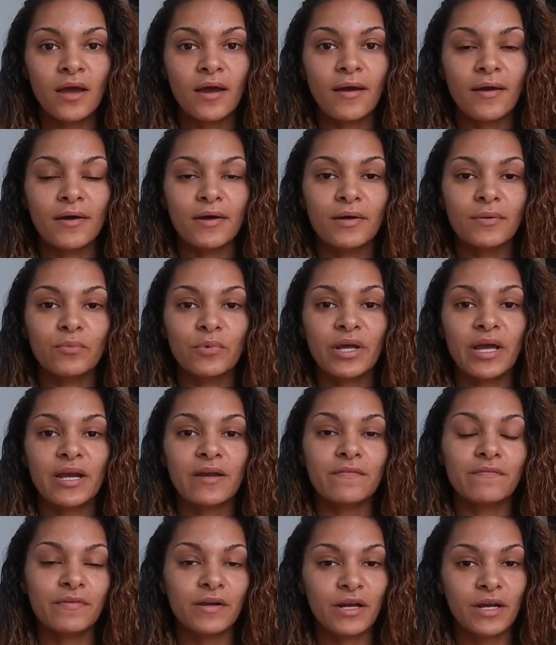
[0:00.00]
We
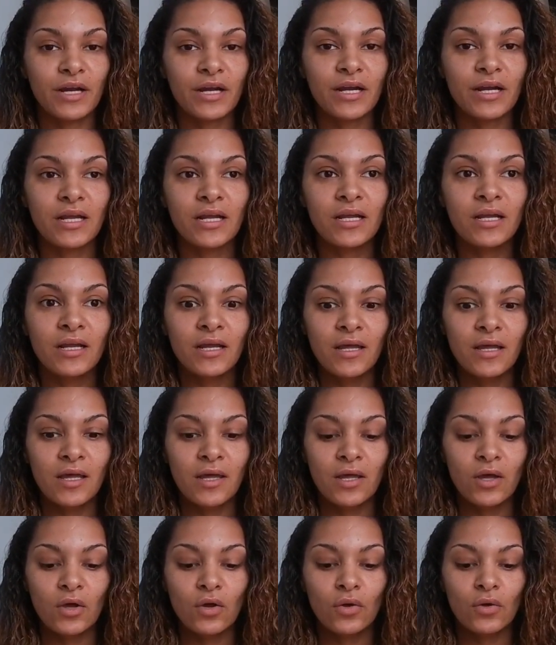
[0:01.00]
had a very
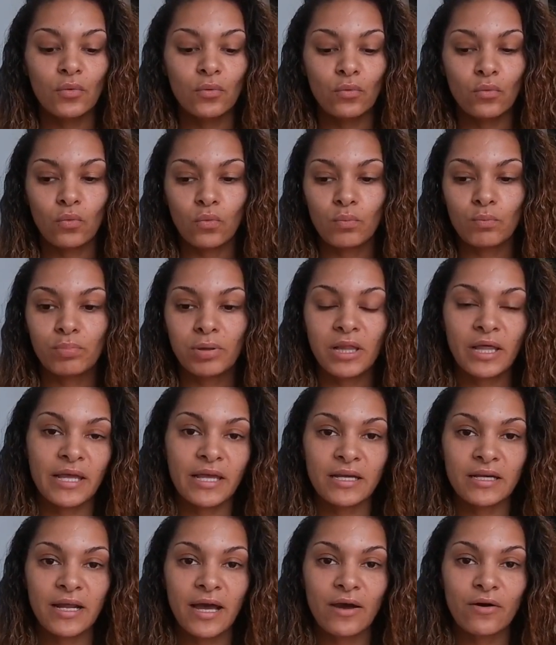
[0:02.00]

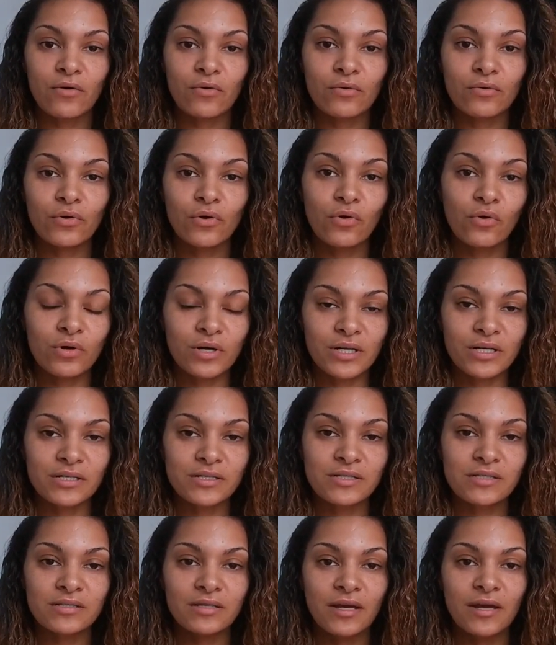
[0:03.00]
planned out
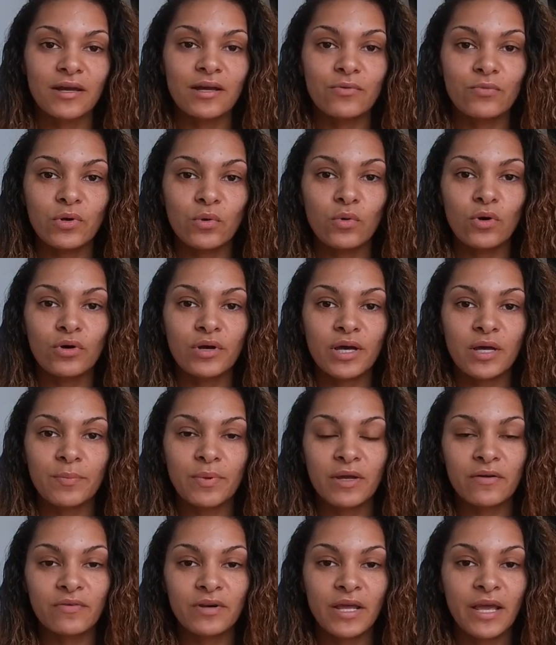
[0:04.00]
course. We woke
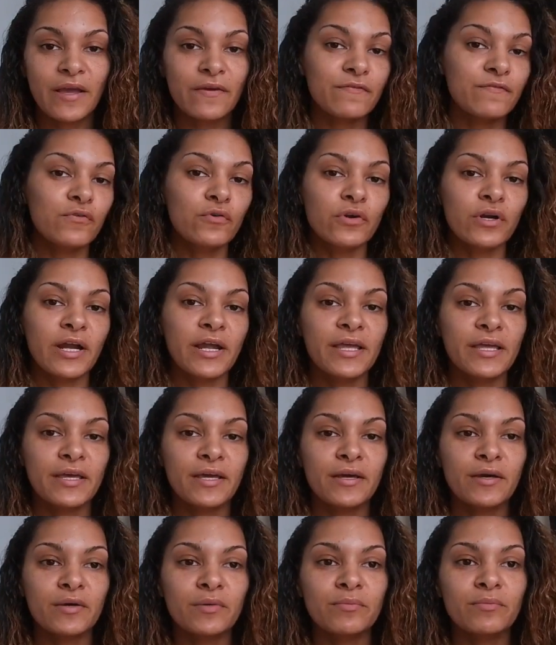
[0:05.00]
up every day at 4
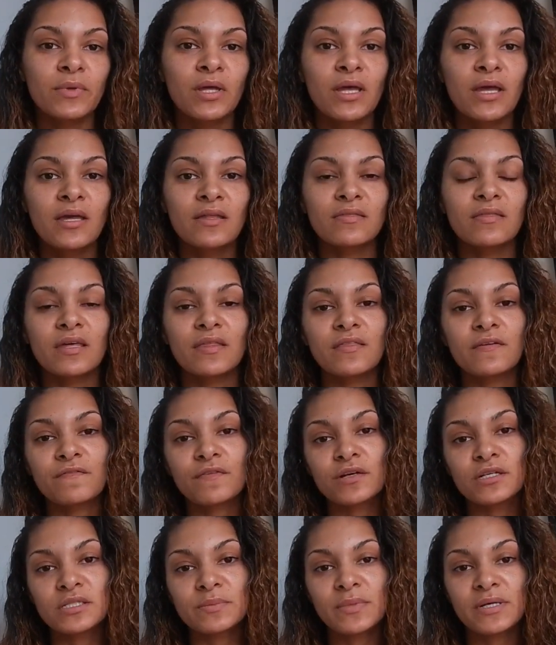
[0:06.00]
a.m. Then the
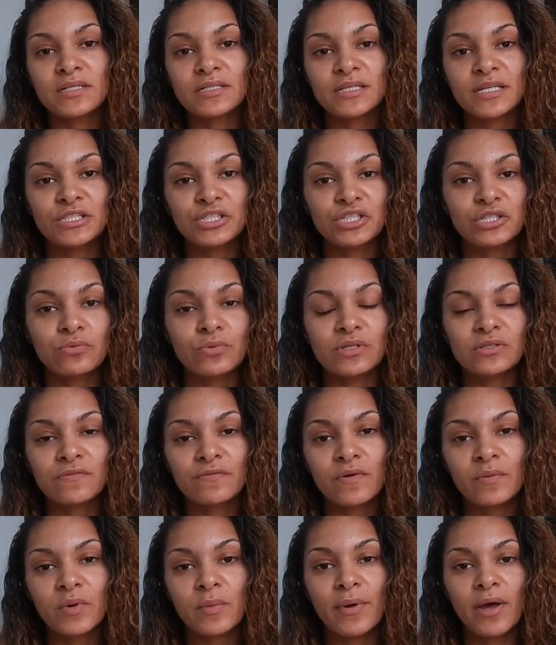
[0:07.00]
first meditation was
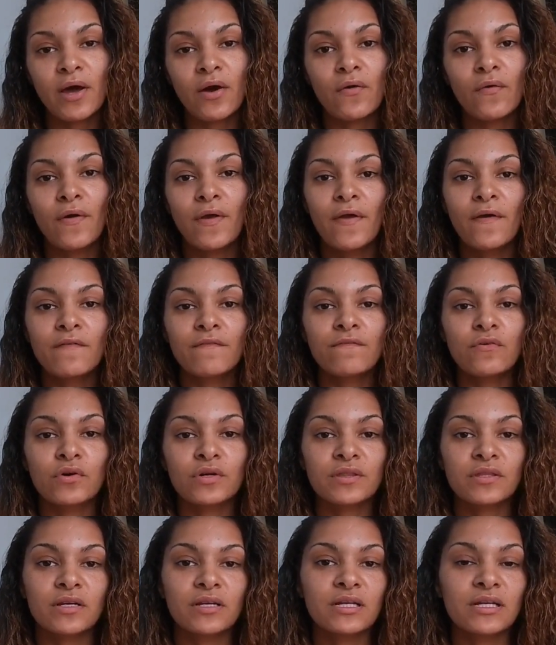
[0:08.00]
from about
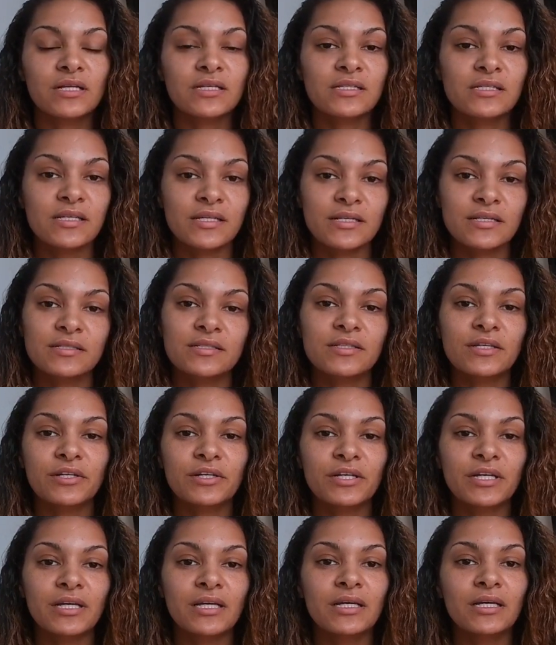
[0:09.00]
4:30 to
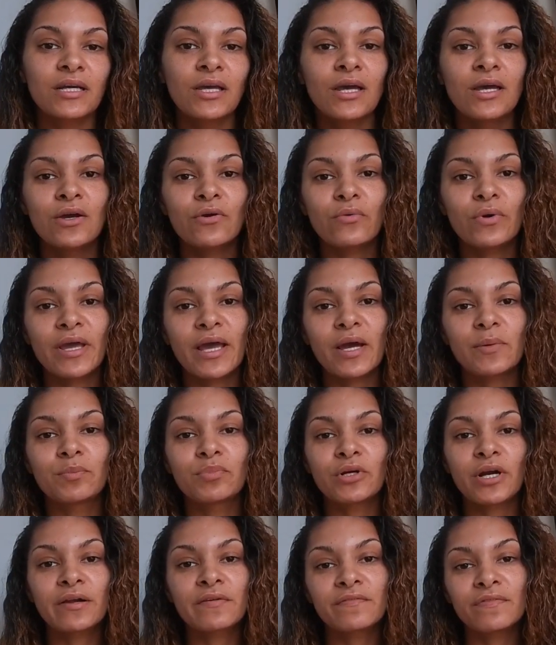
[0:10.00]
6:30. We had
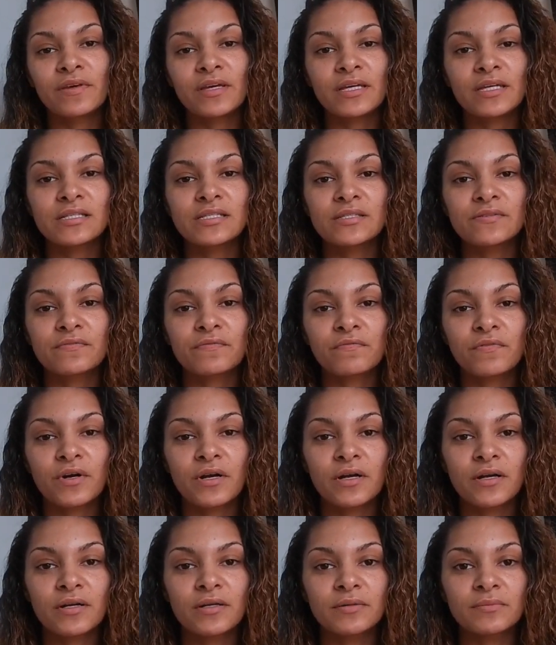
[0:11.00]
breakfast
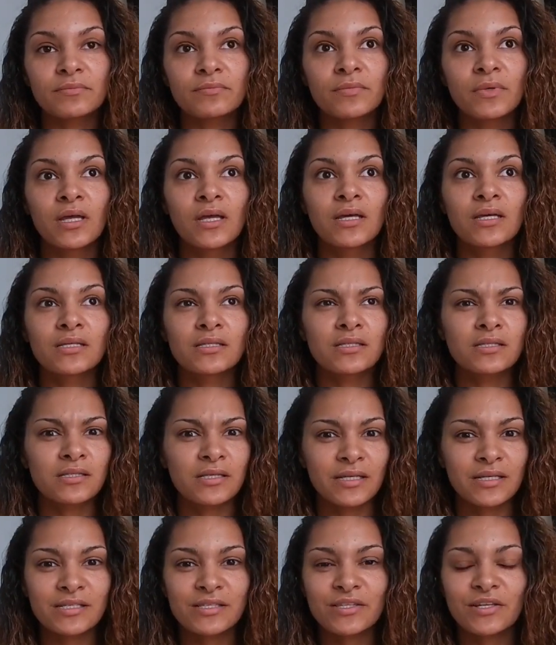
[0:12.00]
from
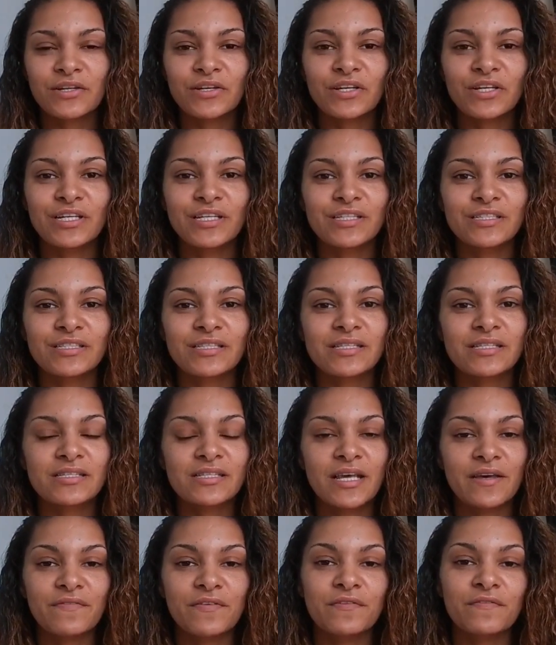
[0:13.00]
6:30 to
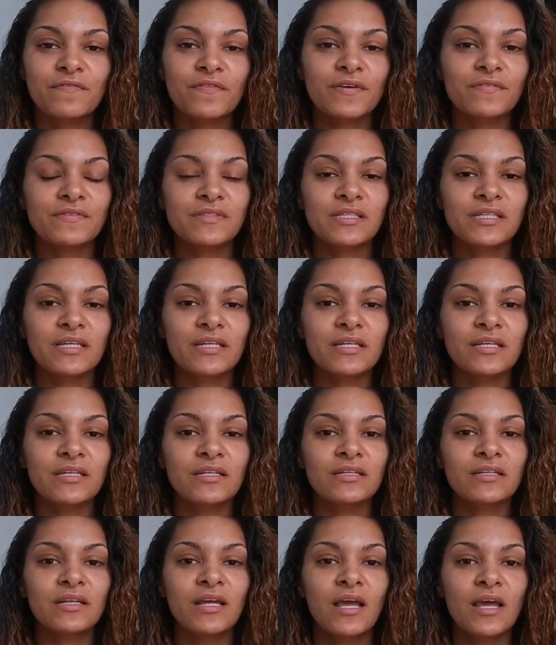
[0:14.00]

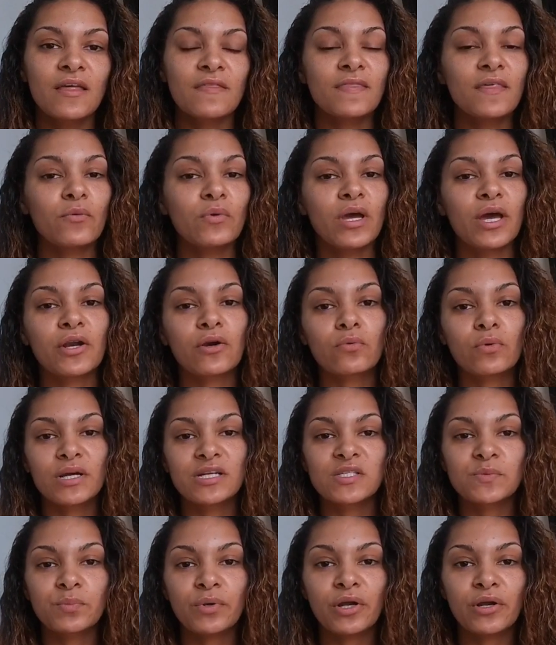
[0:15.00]
7:15. Then we had a
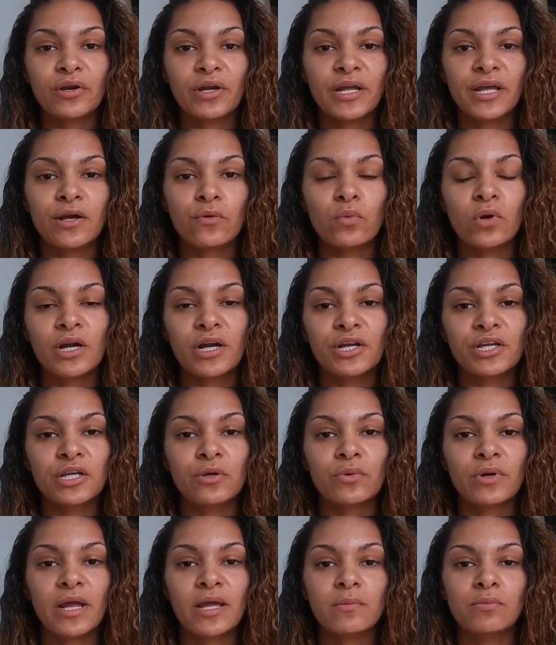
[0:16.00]
rest period where
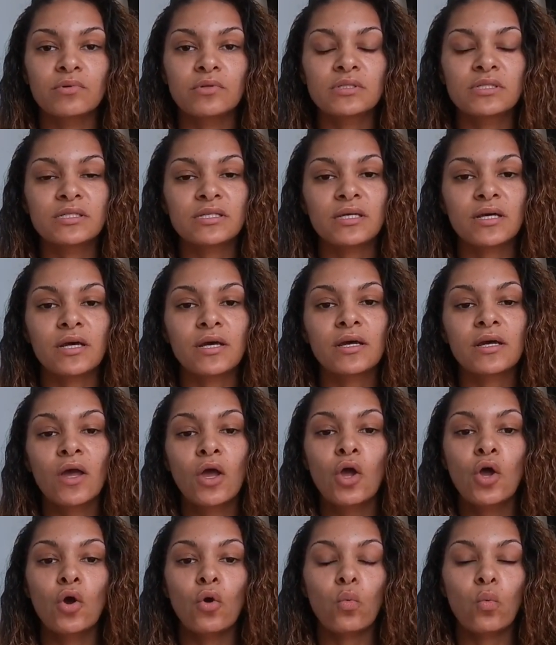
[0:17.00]
you were able to
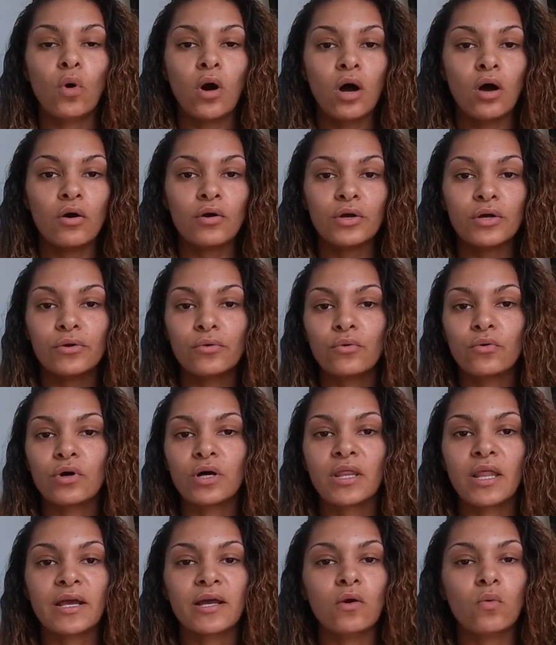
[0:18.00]
walk
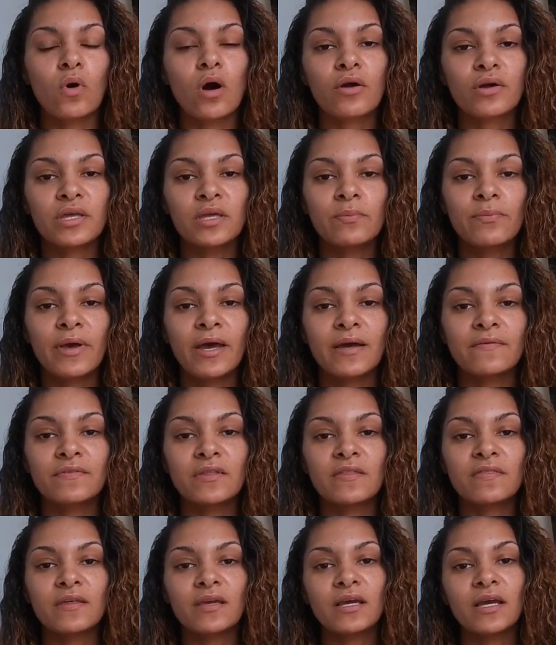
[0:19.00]
on like a walking path
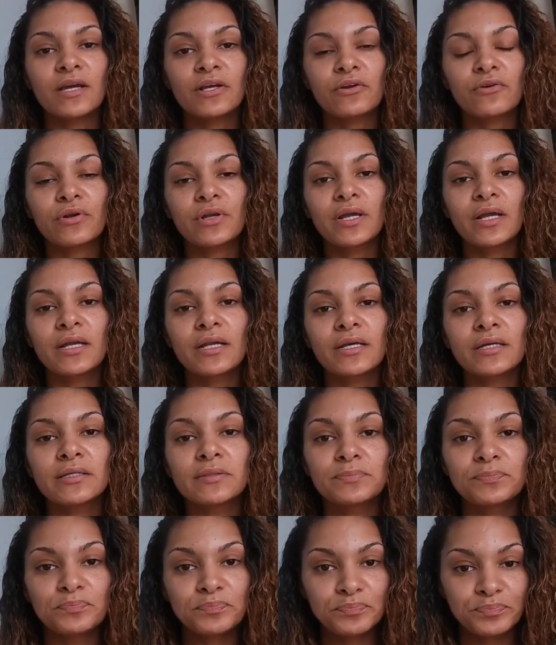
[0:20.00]
that they had
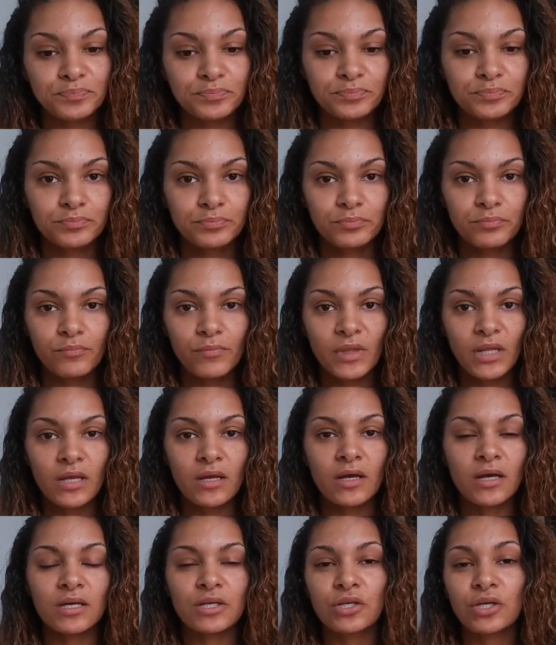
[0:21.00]
created.
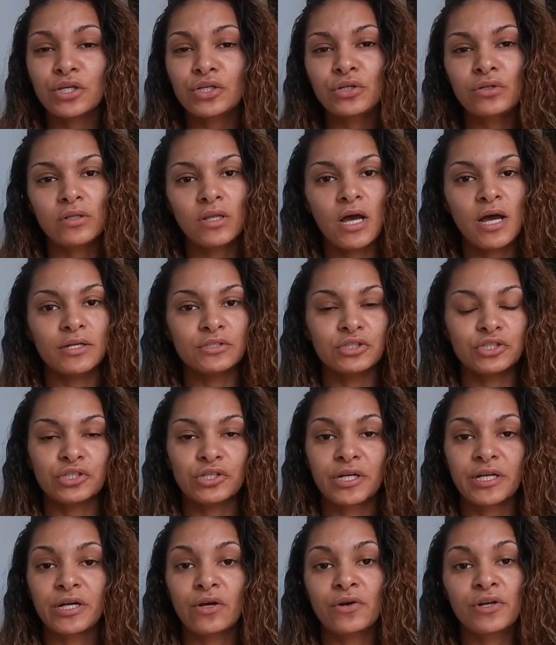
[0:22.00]
You could do
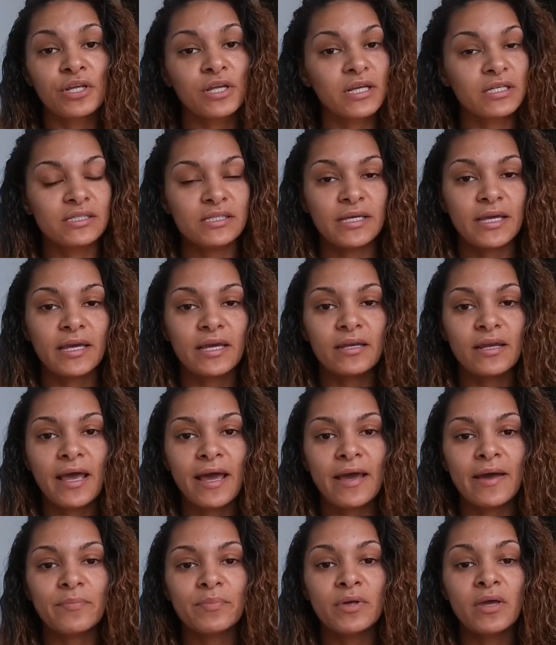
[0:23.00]
laundry or you could take a
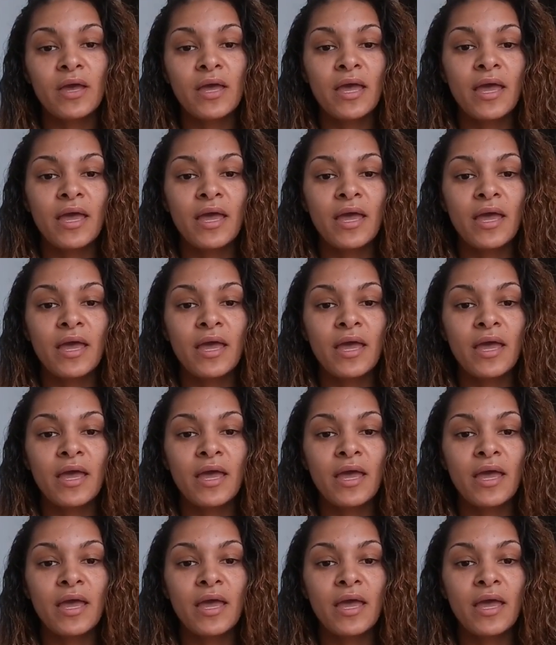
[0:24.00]
nap.